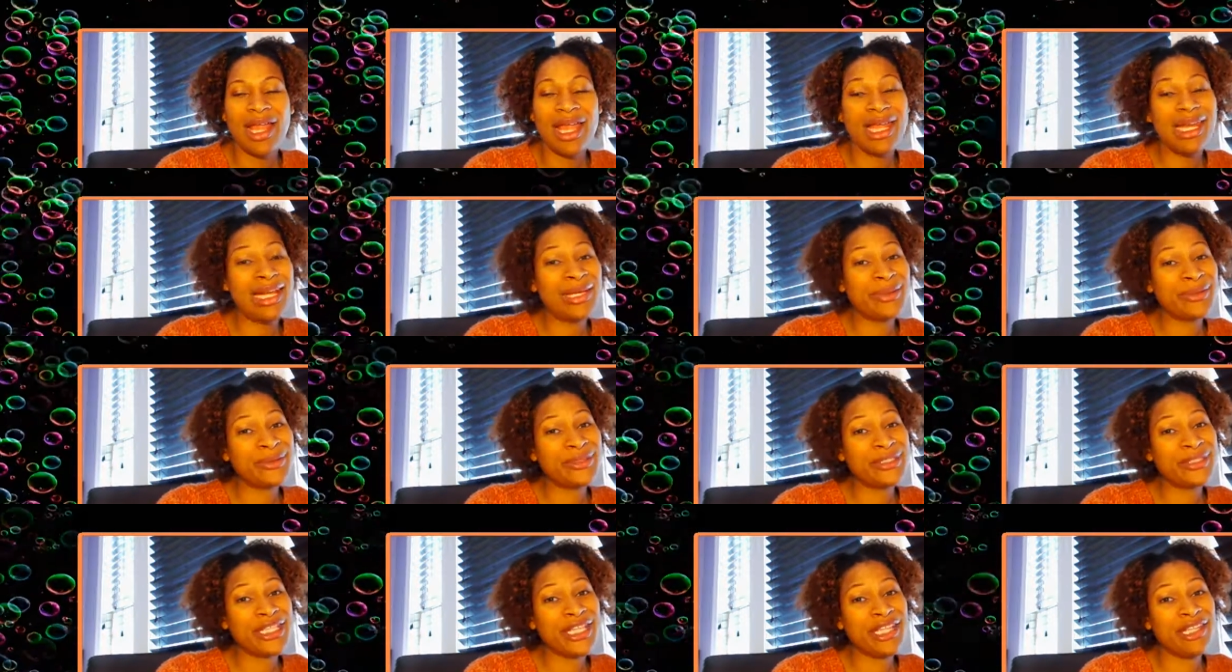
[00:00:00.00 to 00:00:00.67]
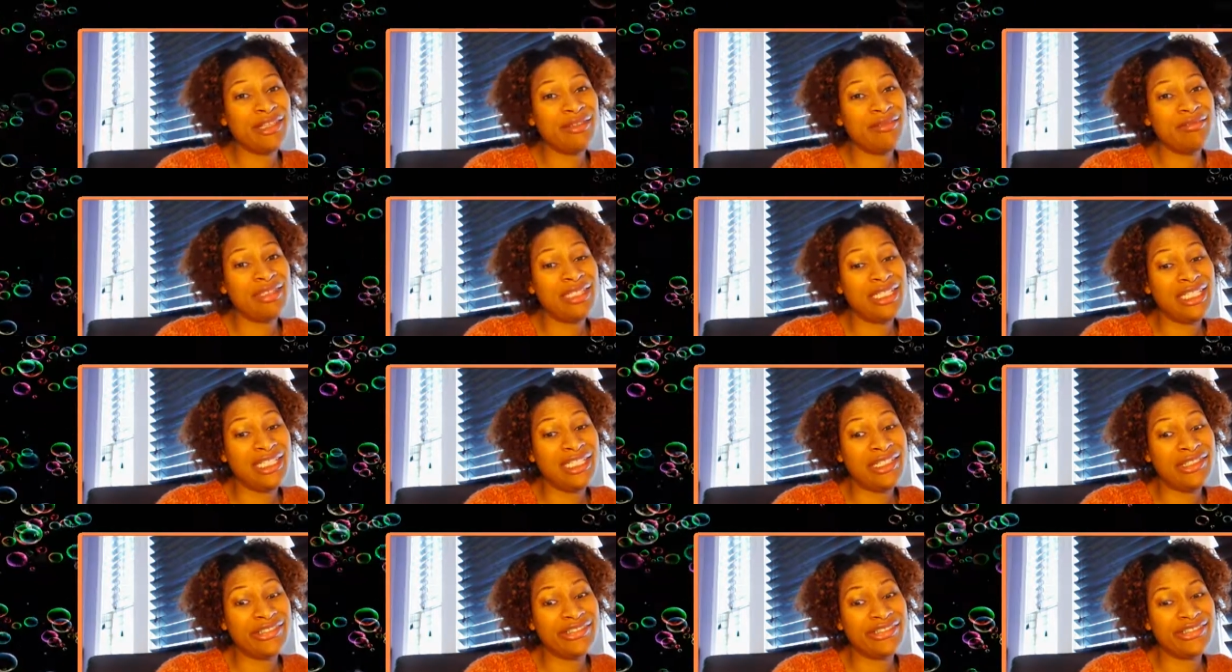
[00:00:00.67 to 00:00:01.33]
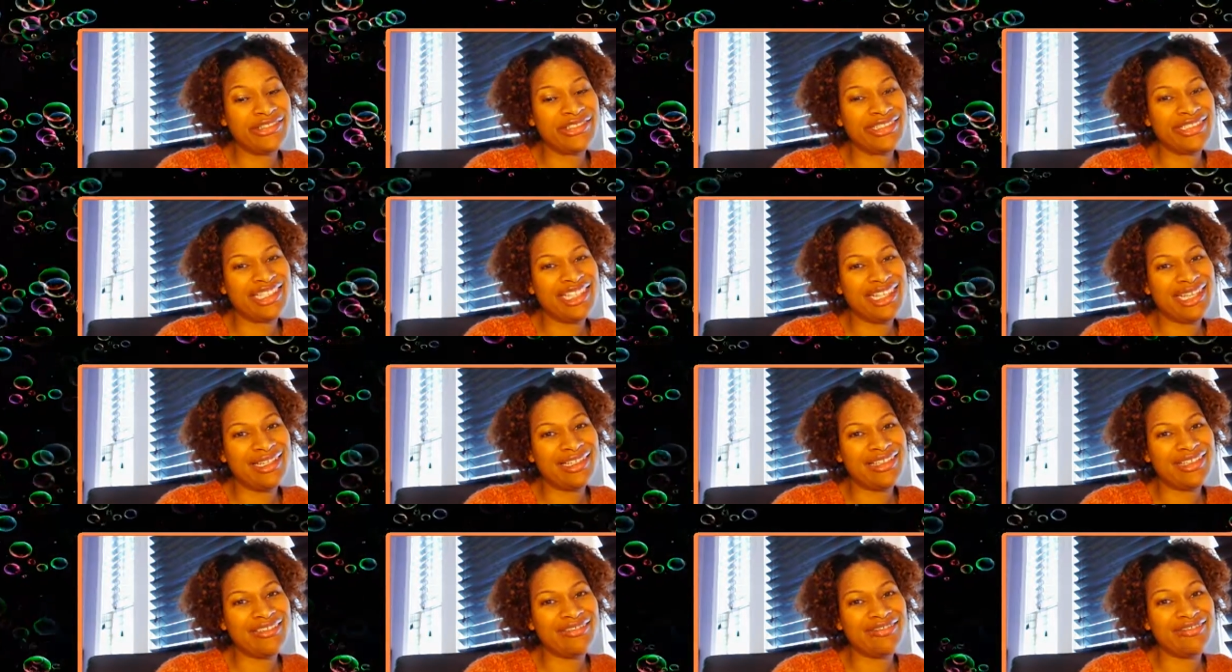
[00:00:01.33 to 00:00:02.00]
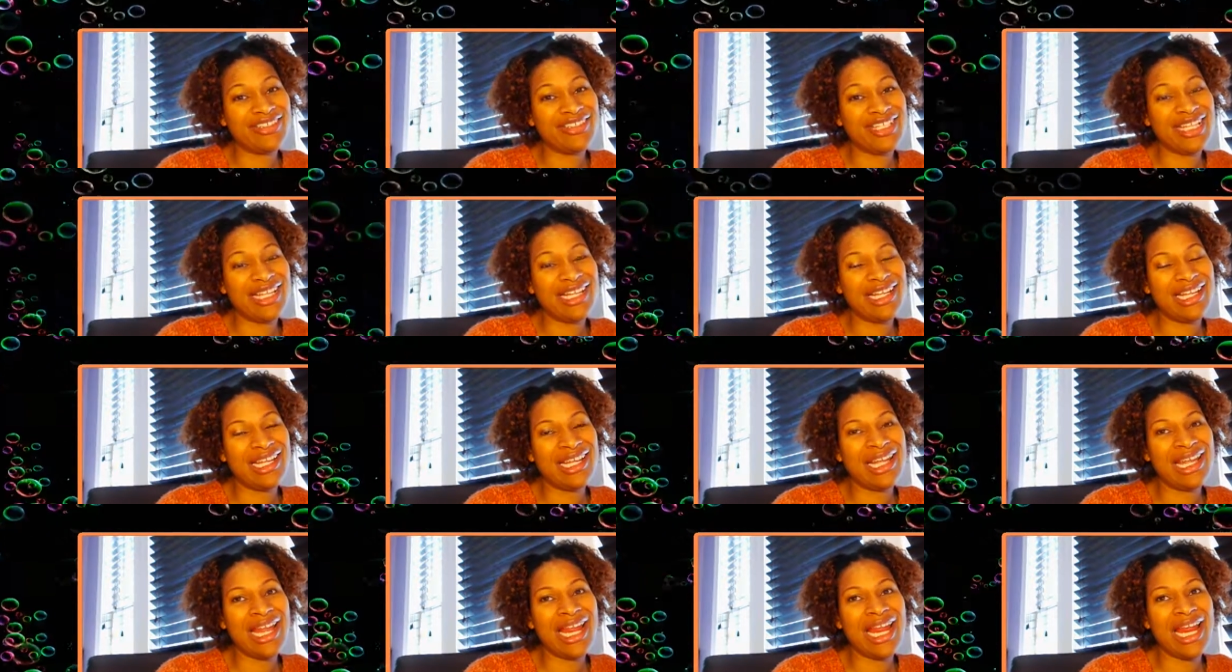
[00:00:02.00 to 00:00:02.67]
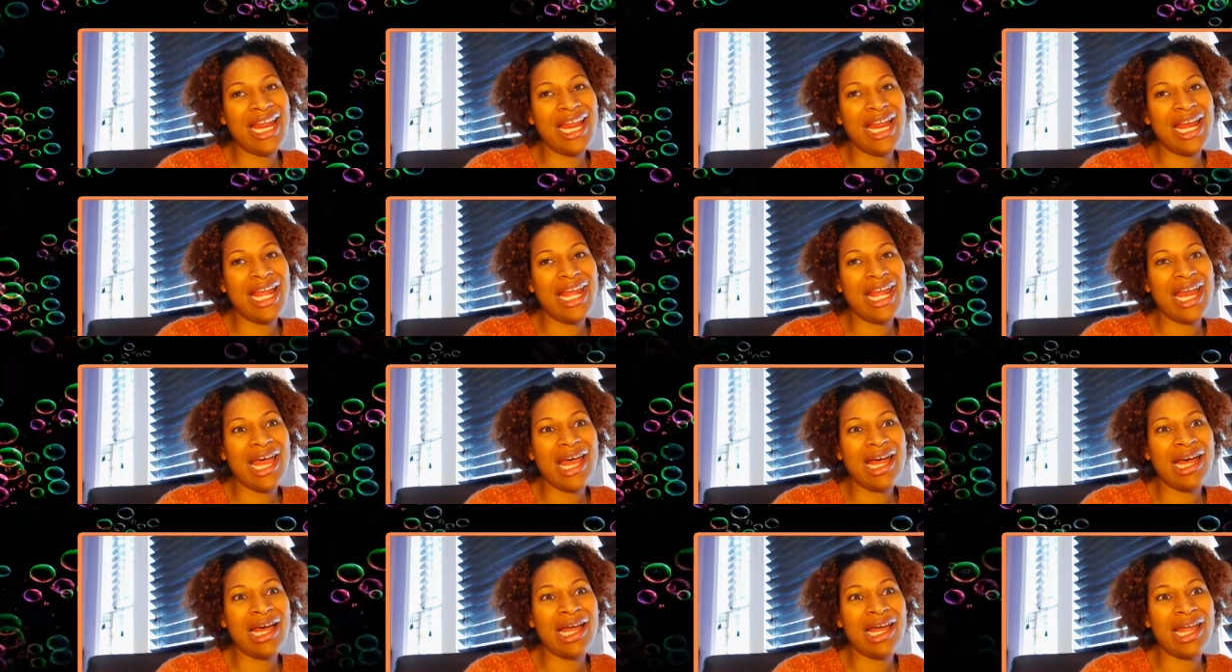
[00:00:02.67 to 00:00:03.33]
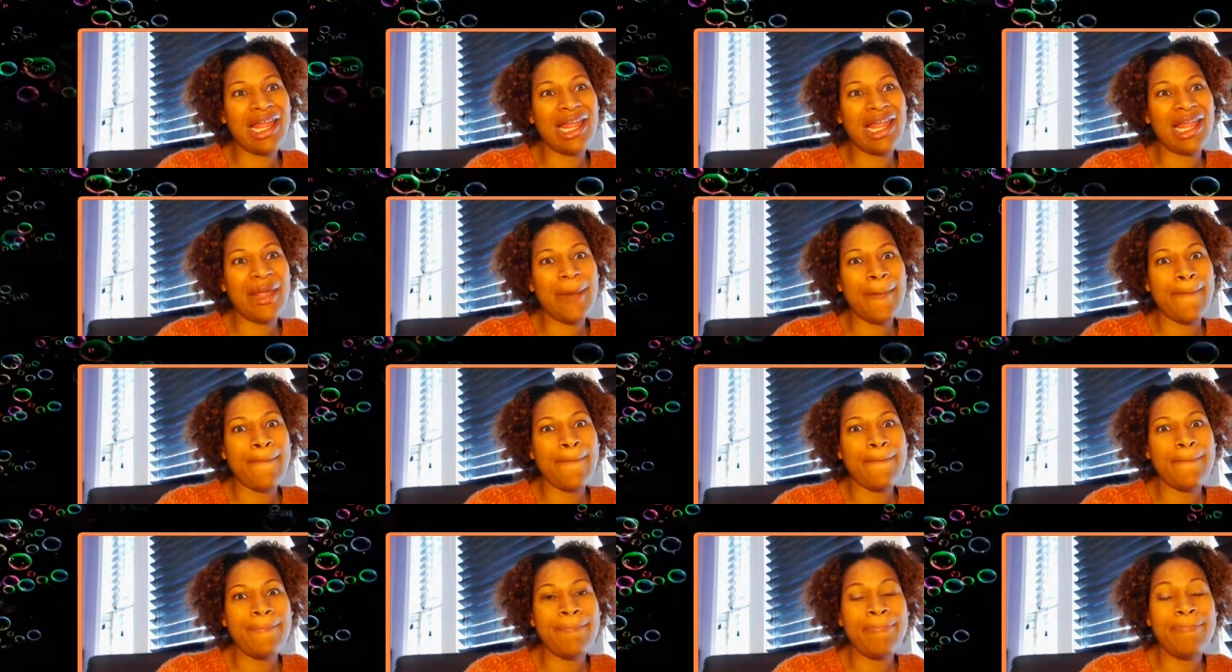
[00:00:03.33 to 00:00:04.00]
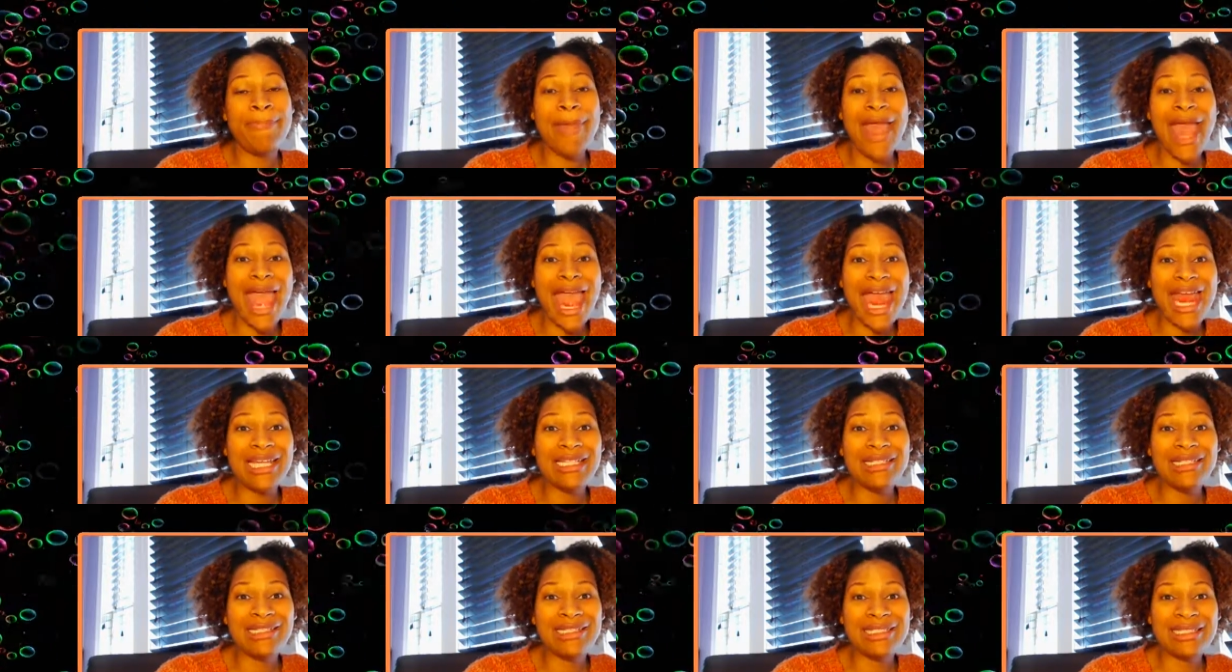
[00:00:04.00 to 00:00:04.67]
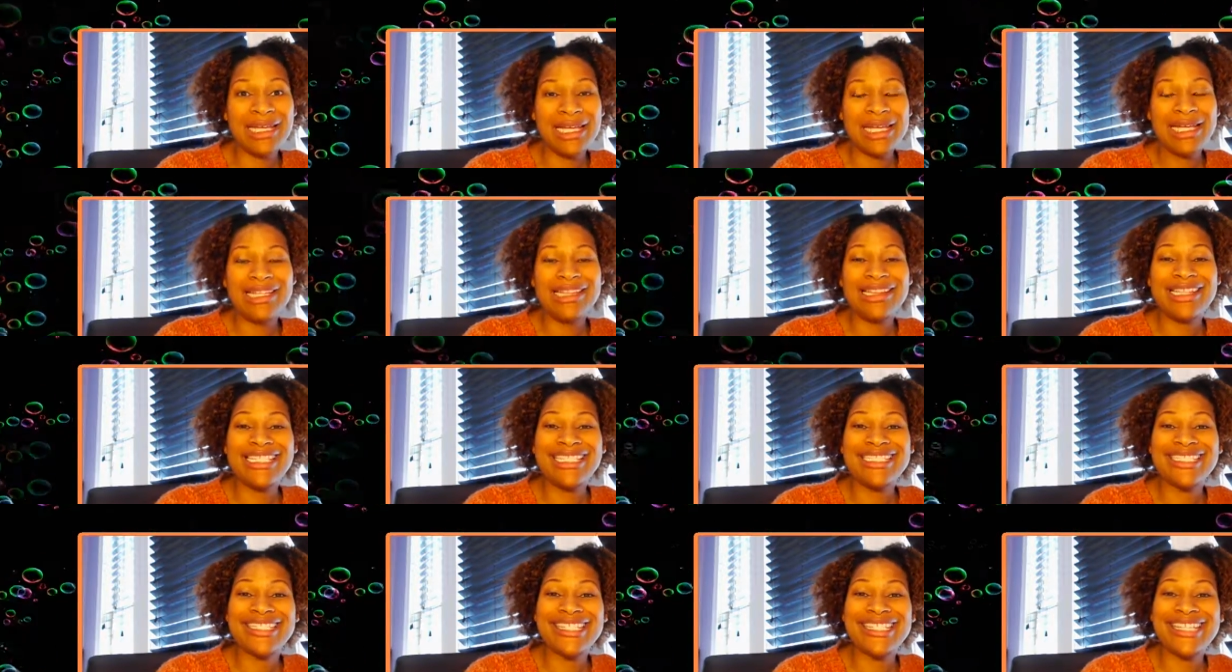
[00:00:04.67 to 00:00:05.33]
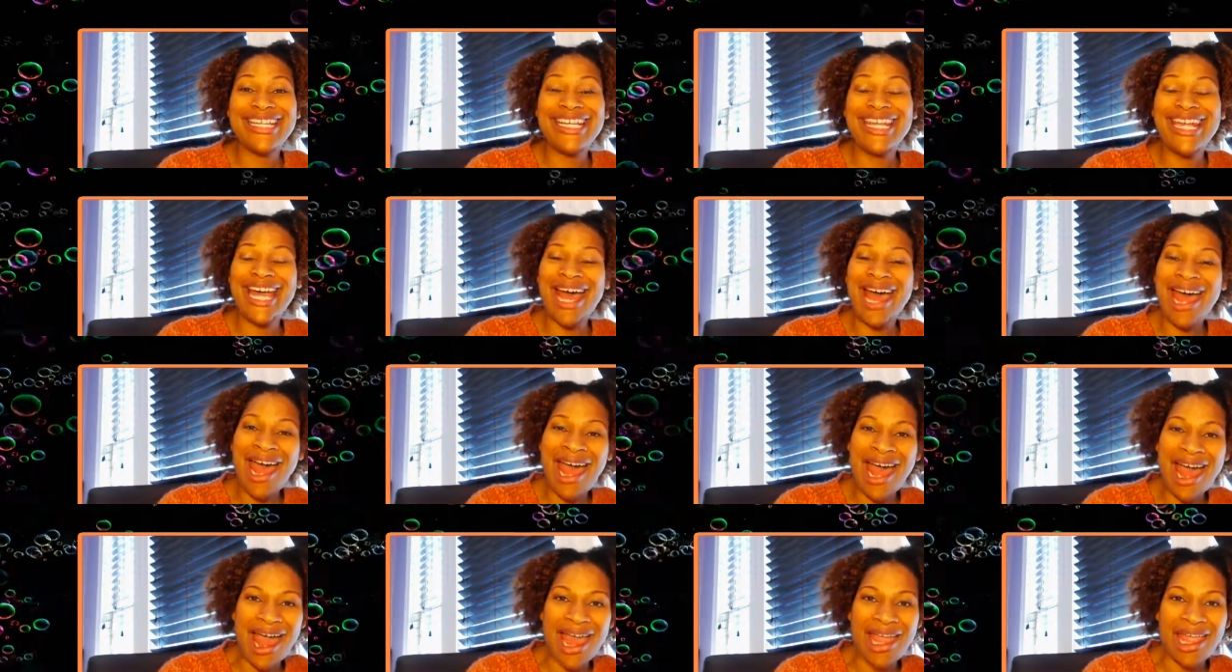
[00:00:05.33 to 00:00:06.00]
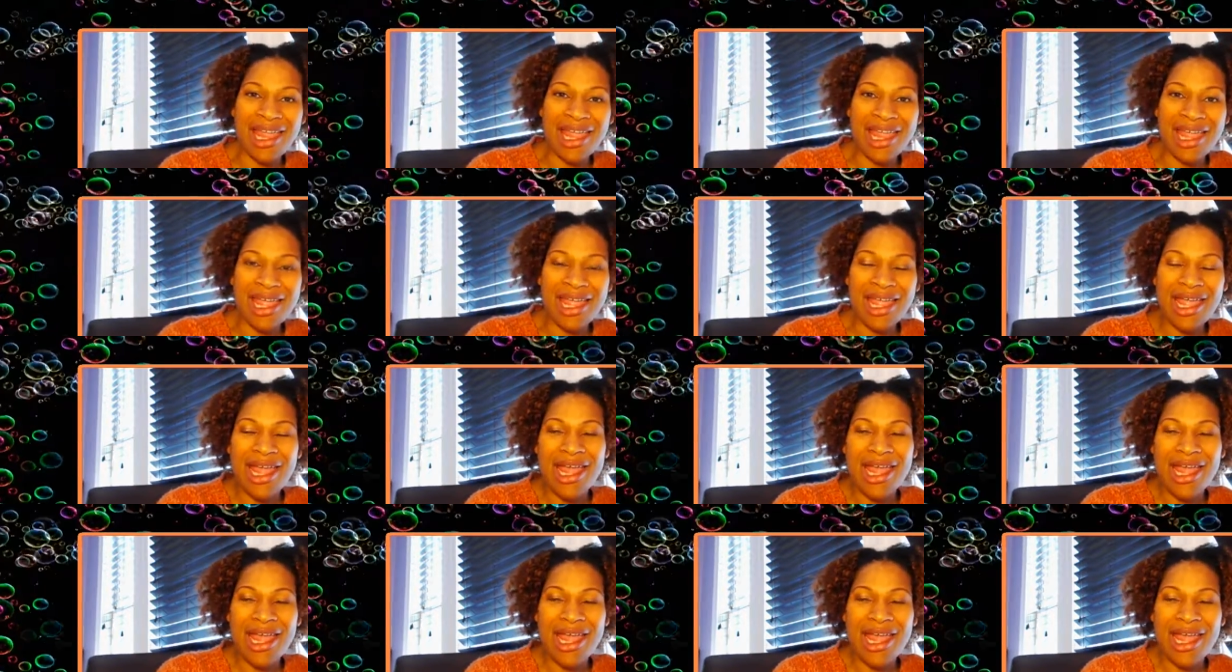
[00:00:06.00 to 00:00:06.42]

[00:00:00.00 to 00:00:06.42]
and i was cute years later right and i met this guy